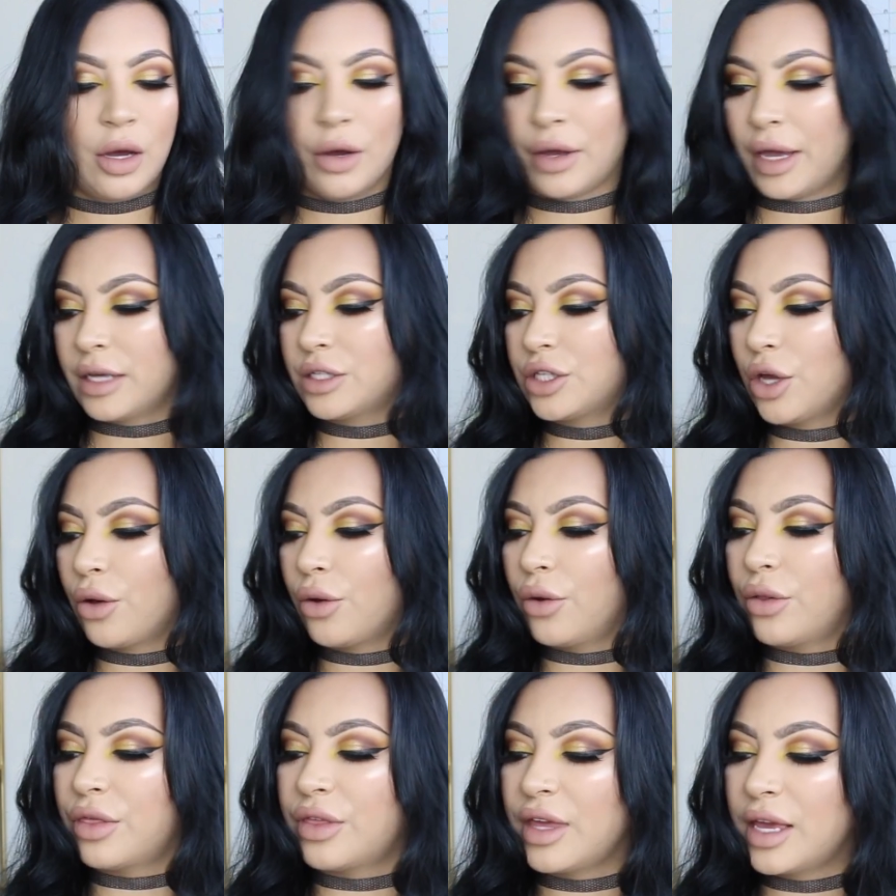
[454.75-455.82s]
Okay,
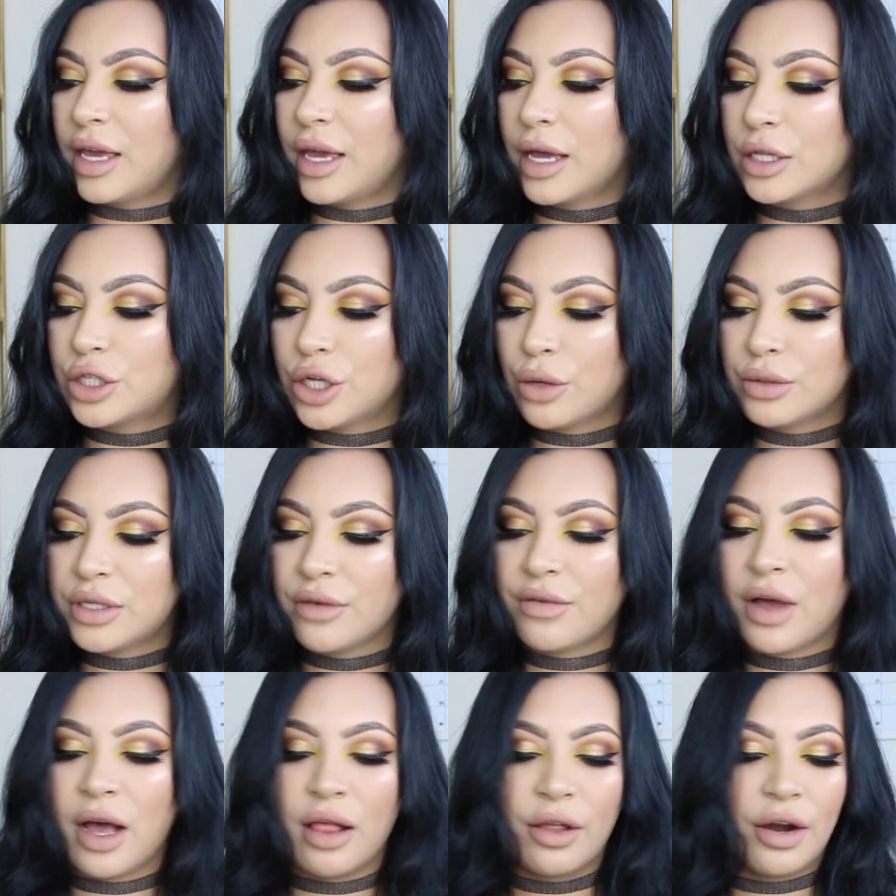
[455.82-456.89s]
so the Dose
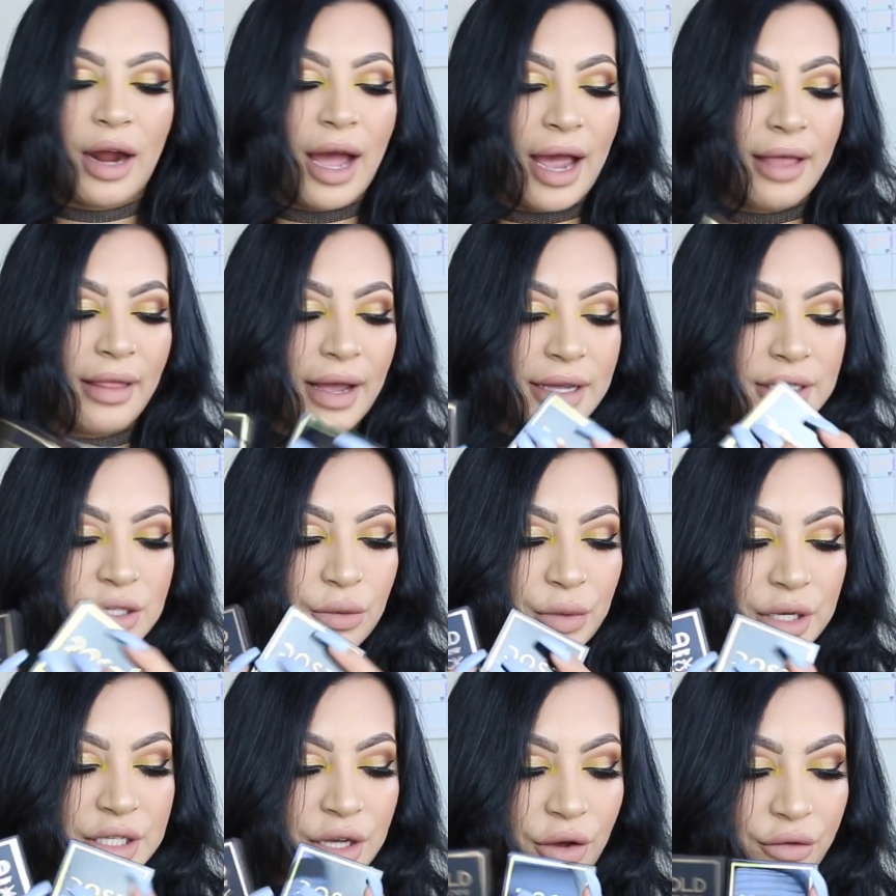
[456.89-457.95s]
of Color highlights
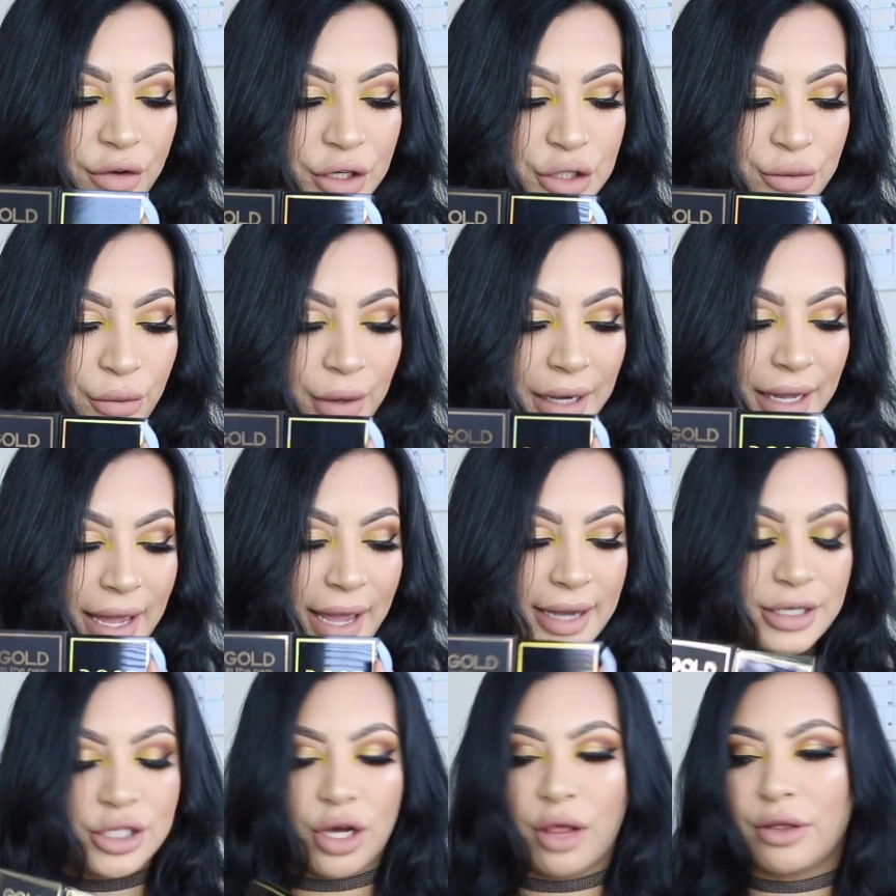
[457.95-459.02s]
retail for
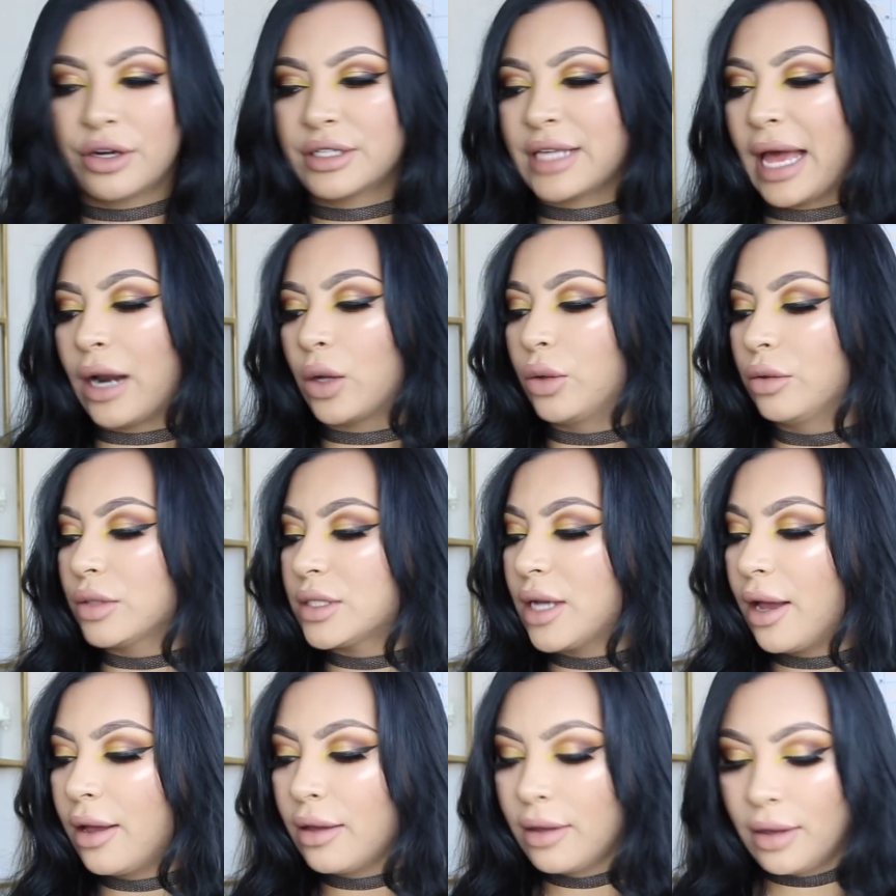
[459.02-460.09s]
twenty-eight dollars at
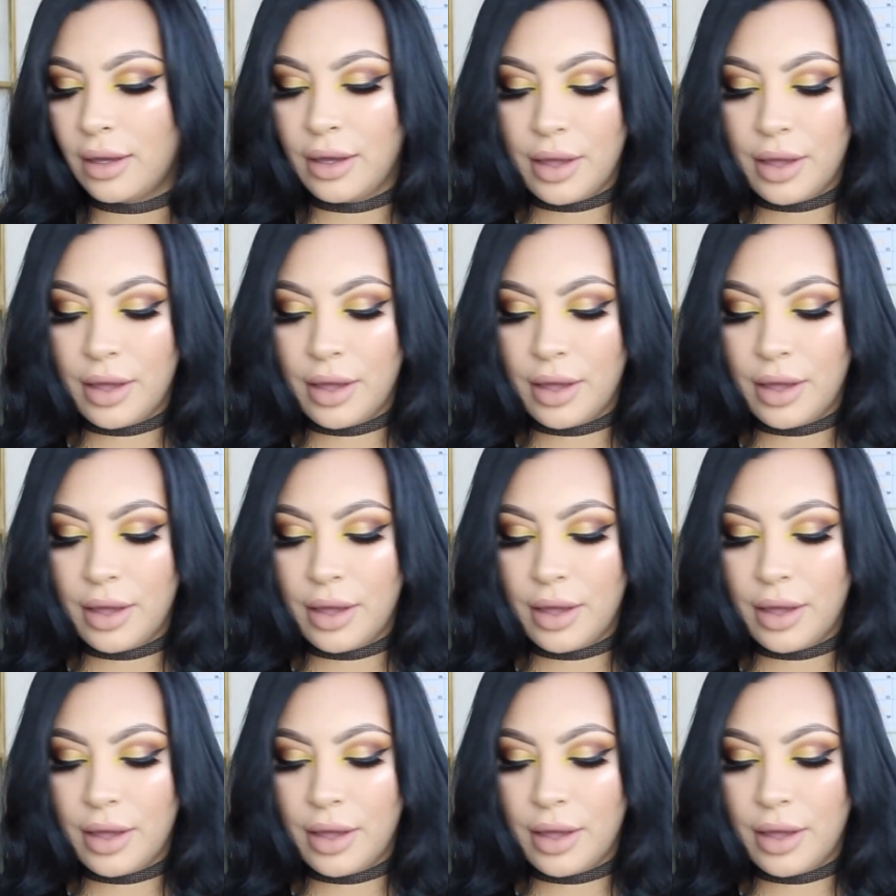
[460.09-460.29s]
Ulta.